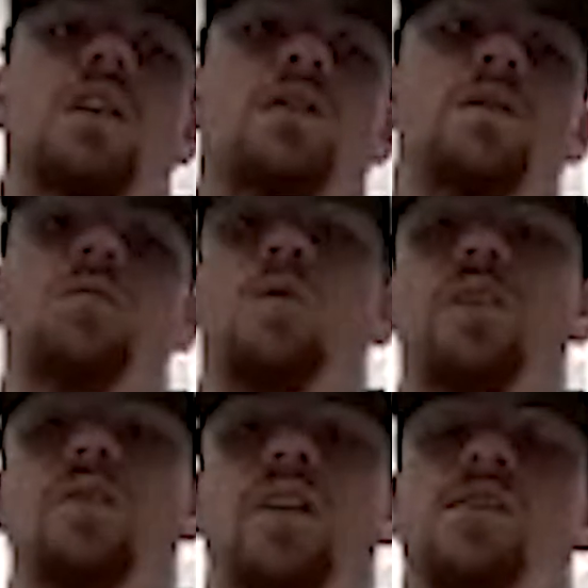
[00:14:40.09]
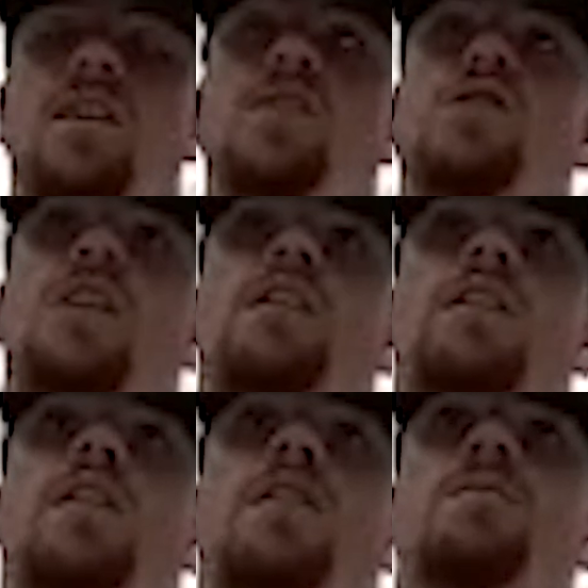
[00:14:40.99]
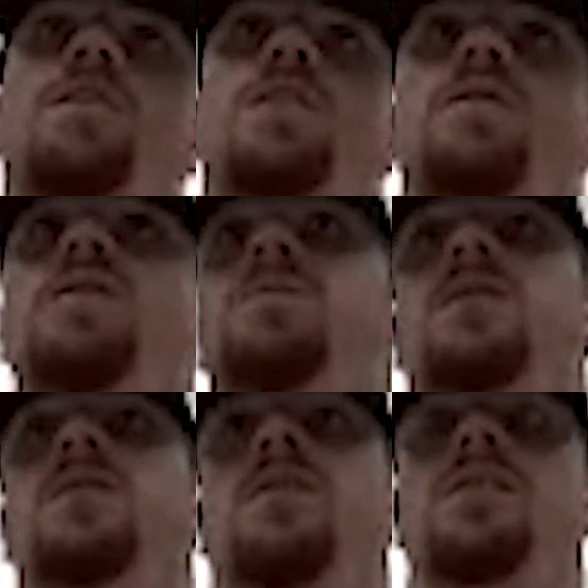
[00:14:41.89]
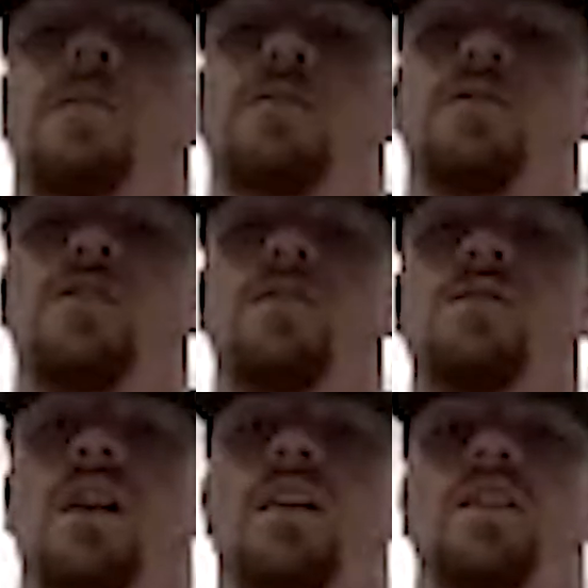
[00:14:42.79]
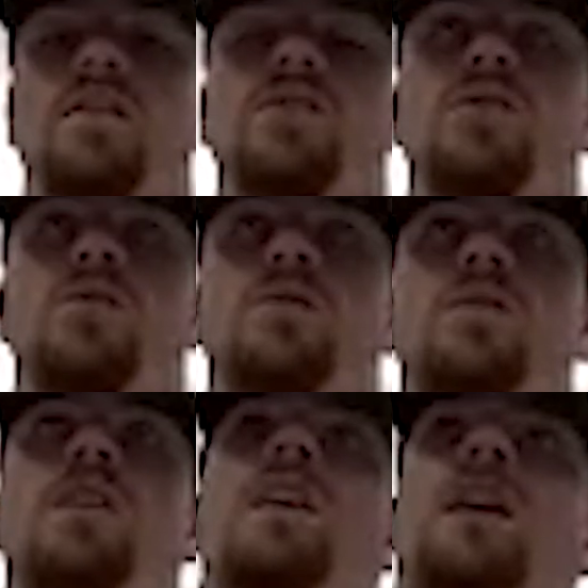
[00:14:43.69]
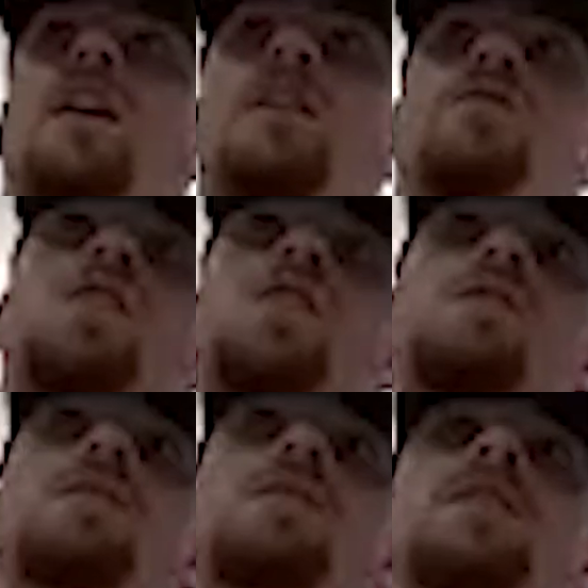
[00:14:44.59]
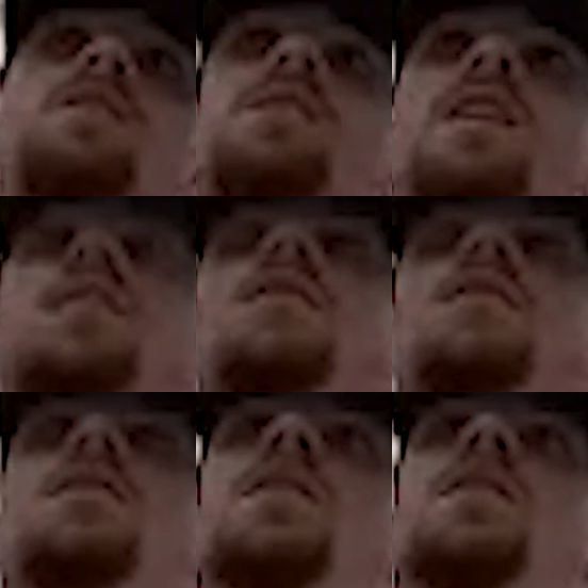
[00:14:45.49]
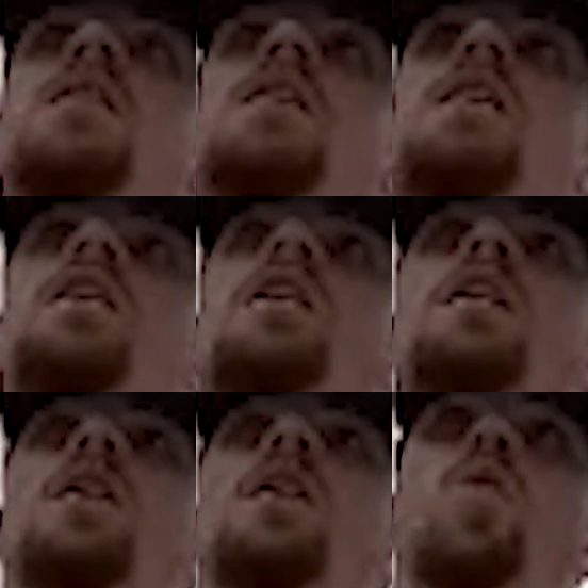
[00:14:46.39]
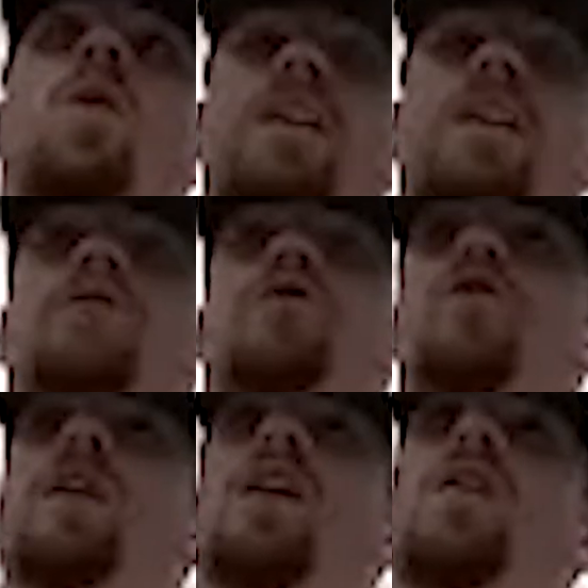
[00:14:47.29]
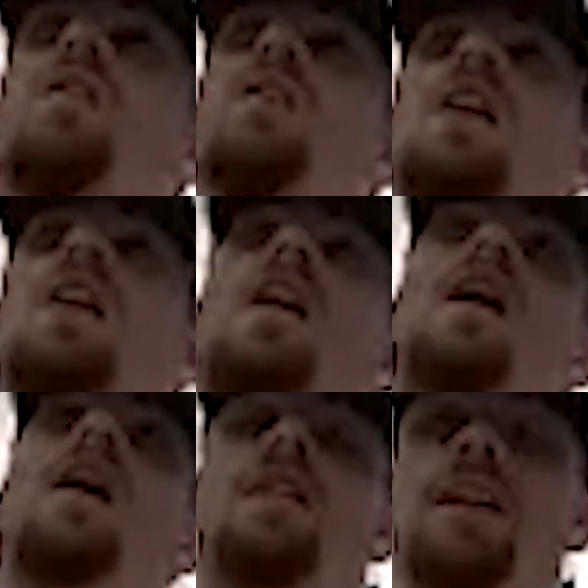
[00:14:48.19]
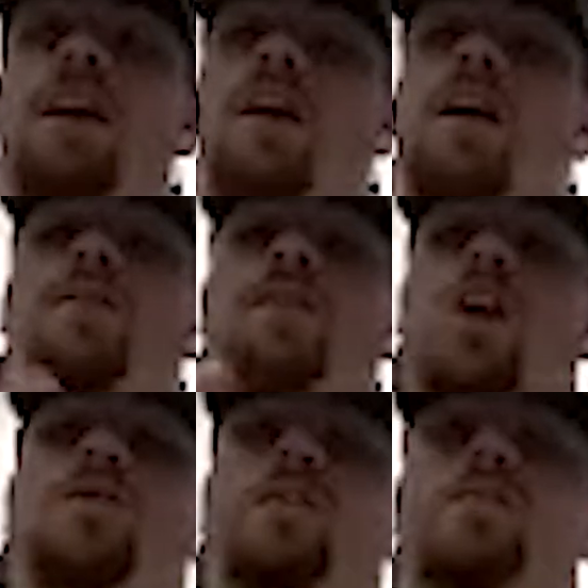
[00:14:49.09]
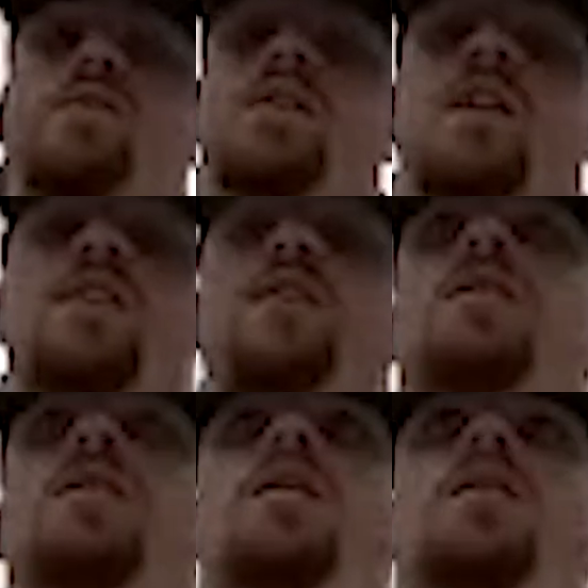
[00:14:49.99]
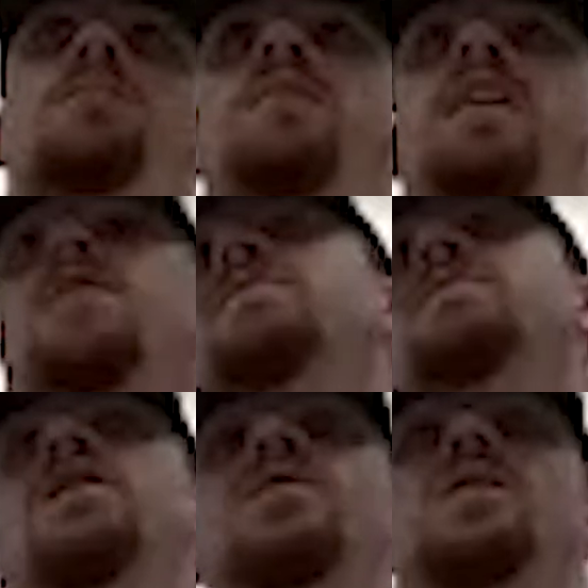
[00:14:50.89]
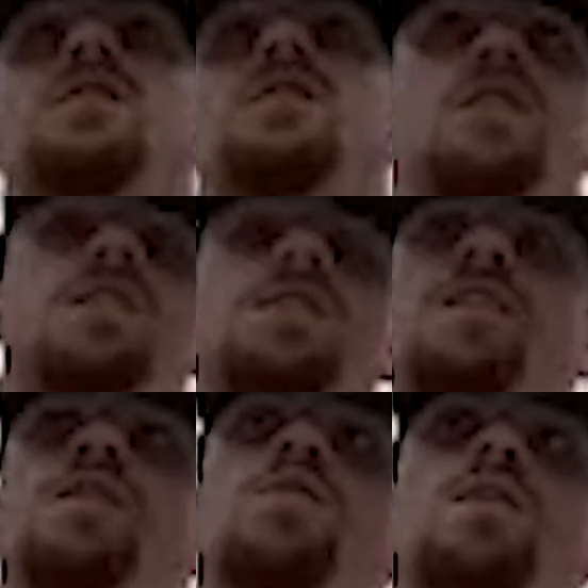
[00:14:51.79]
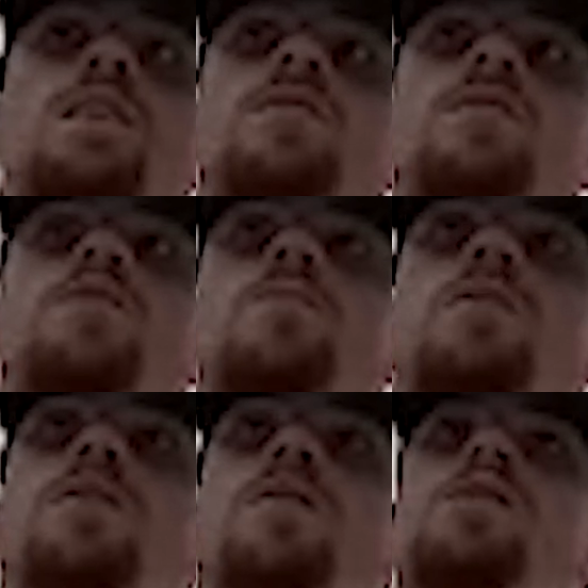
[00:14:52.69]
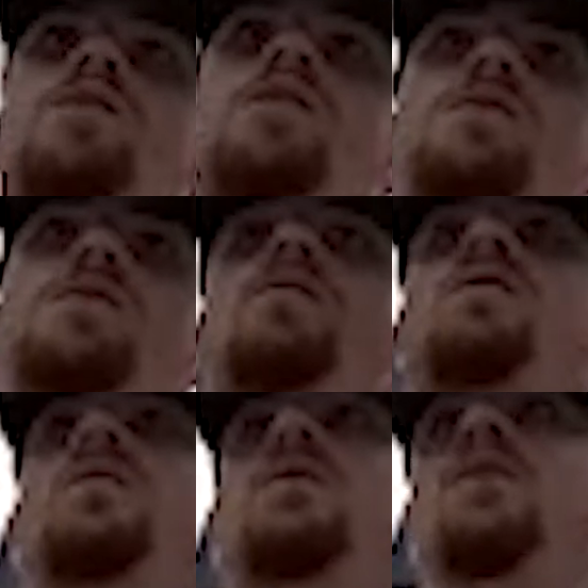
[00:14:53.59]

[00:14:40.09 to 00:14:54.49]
Even when the light's not shined on him, you know, he's been a great special teams guy here too. And I'm just happy that it's kind of working out for him now like on the offensive side. And, you know, it's going to continue to work out for him. You know, he's somebody